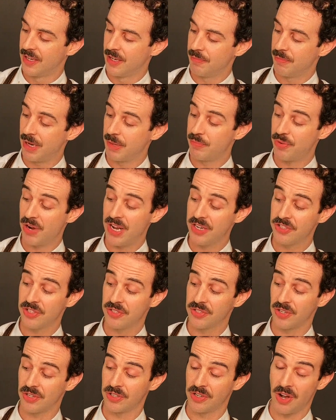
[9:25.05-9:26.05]
"My branches
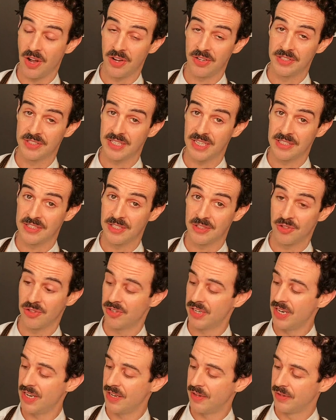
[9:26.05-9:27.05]
are gone," said the
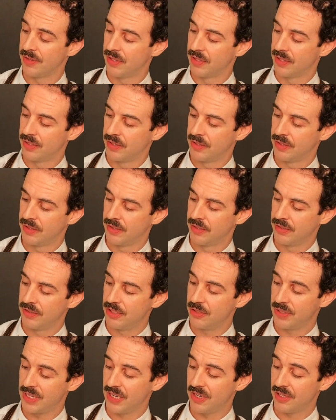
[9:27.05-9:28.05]
tree. "You
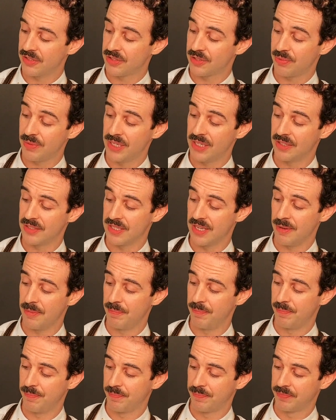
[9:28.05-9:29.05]
cannot swing on
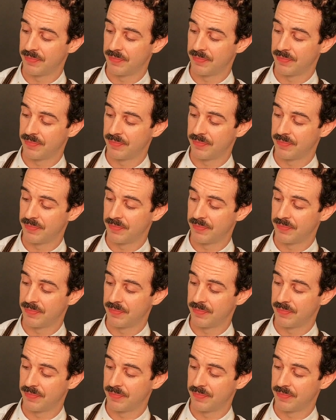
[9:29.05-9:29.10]
them."